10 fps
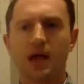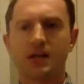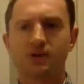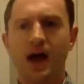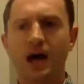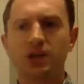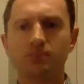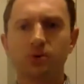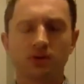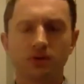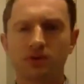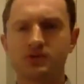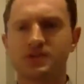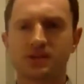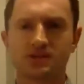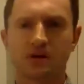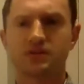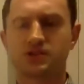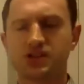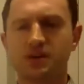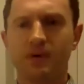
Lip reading: And so how do you put all of those things on the sheet